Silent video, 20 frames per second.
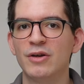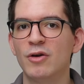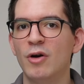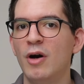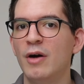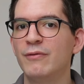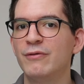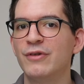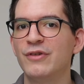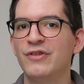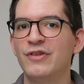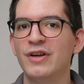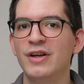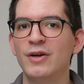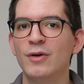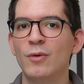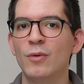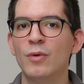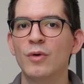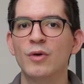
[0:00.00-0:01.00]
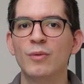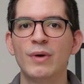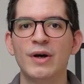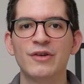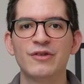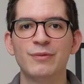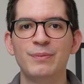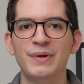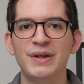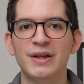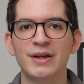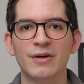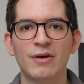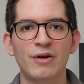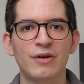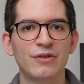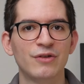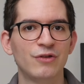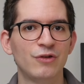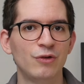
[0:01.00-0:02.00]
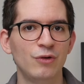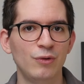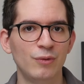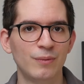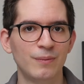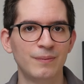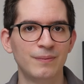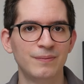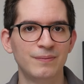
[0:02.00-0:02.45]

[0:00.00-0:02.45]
conferencing or whilst being on Zoom.